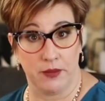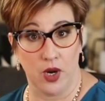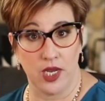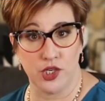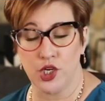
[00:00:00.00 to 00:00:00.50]
It
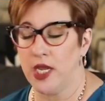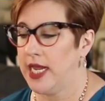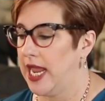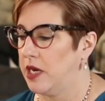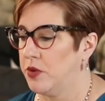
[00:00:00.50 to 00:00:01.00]
comes from
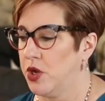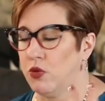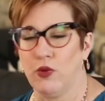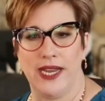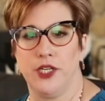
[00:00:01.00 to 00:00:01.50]
Semrush
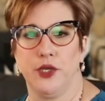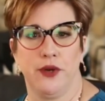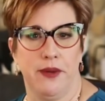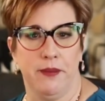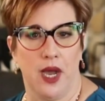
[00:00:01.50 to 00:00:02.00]
and it
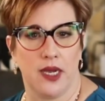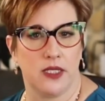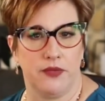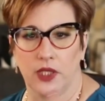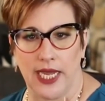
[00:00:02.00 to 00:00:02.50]
will go right
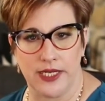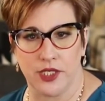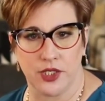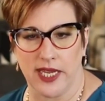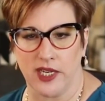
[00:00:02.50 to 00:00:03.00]
into your
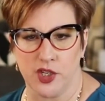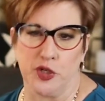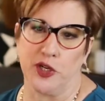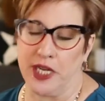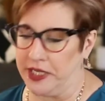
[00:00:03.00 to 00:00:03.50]
inbox if you'd
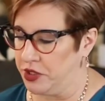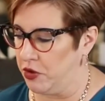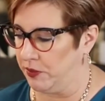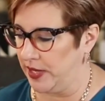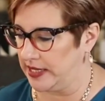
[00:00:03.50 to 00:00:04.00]
like just to
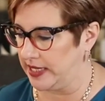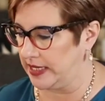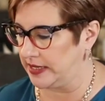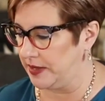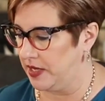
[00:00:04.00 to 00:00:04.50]
kind of
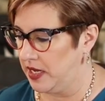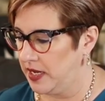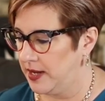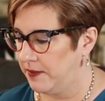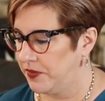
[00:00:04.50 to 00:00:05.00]
shortcut the whole
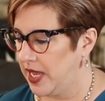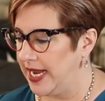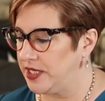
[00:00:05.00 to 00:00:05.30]
process.